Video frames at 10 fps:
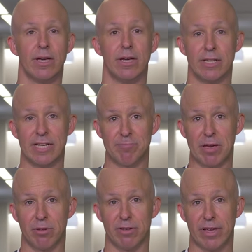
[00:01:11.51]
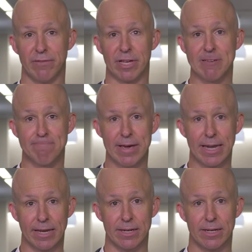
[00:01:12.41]
These people have even
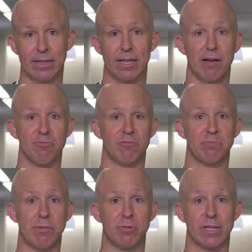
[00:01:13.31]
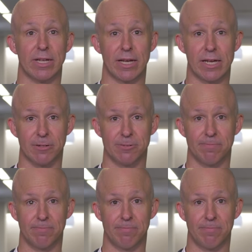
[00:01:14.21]
competed in the number of people that they kill.